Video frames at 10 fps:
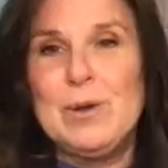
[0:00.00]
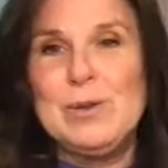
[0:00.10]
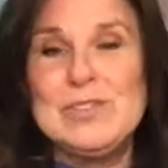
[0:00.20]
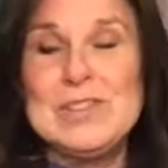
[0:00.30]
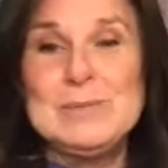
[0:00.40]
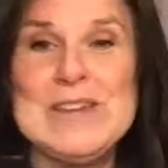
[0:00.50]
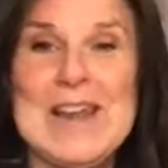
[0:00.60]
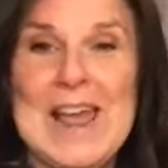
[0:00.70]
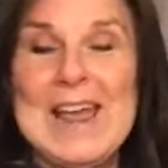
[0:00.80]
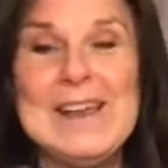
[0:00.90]
most of them
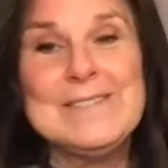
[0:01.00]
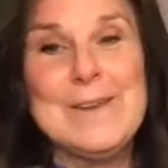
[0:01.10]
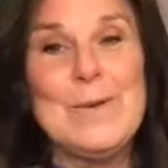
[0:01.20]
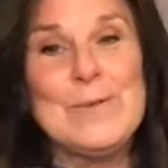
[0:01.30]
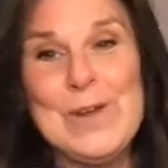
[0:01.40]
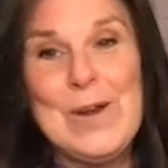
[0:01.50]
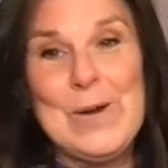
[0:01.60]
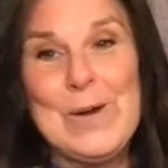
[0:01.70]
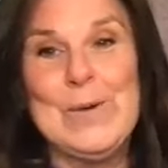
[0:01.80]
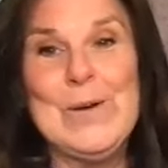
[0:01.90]
today don't
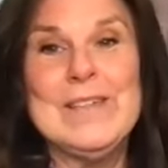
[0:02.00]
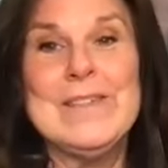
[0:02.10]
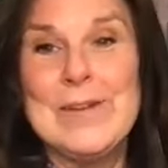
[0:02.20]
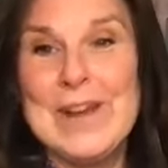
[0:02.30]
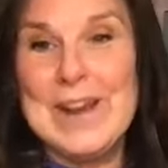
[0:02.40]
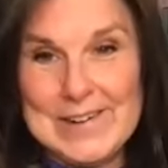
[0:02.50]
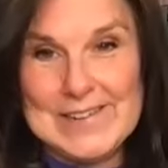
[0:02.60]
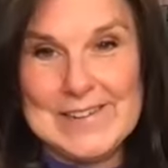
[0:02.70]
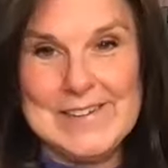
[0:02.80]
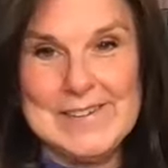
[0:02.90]
know their
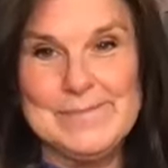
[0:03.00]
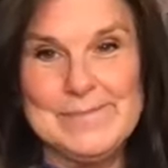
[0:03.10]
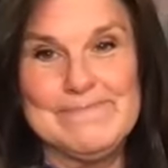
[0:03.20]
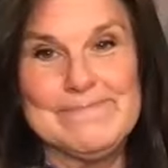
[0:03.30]
heritage.